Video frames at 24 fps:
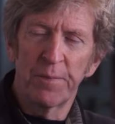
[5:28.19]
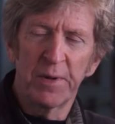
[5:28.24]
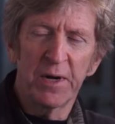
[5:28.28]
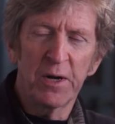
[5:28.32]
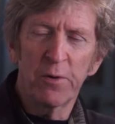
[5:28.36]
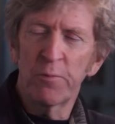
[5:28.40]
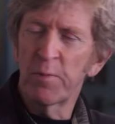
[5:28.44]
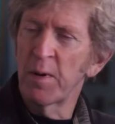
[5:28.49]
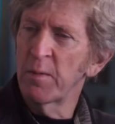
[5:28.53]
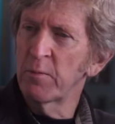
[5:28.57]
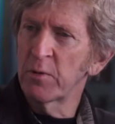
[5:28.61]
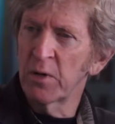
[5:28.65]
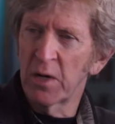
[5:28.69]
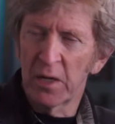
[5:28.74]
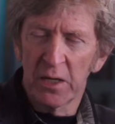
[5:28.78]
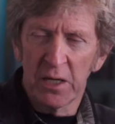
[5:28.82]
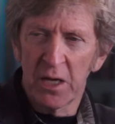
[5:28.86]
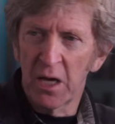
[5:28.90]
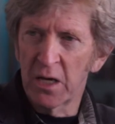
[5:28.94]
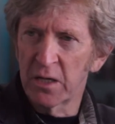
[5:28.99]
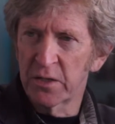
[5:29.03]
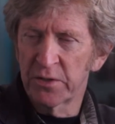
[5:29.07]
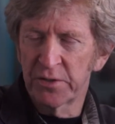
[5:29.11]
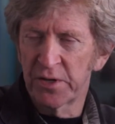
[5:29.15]
But I remember,
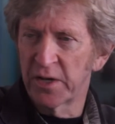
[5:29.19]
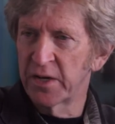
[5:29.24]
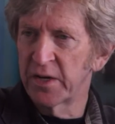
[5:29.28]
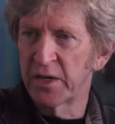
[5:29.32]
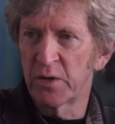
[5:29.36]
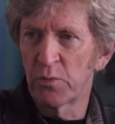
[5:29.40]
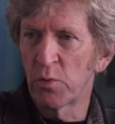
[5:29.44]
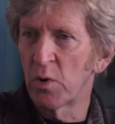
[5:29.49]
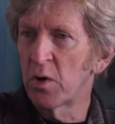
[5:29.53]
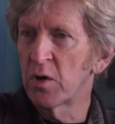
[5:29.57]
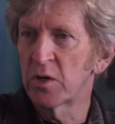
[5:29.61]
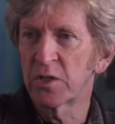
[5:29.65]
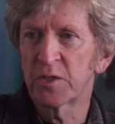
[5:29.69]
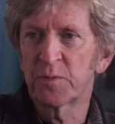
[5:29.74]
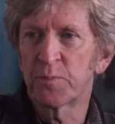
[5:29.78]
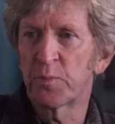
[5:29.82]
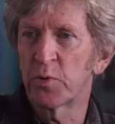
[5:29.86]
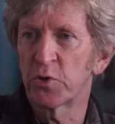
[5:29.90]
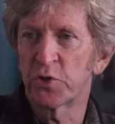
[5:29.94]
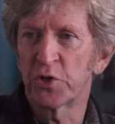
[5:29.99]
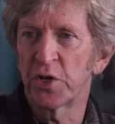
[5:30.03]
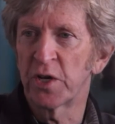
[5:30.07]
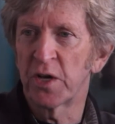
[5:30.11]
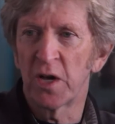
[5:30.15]
like, Sandi Ross
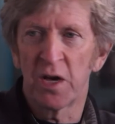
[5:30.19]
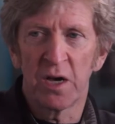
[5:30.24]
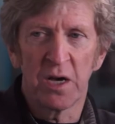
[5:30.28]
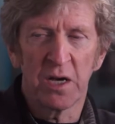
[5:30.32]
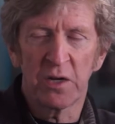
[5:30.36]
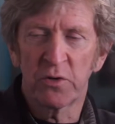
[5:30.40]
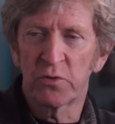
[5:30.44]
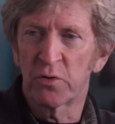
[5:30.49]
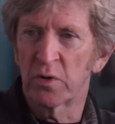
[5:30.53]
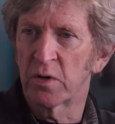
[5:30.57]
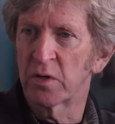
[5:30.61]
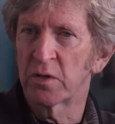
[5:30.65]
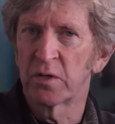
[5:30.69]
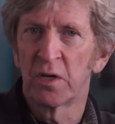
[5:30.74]
pushing ACTRA.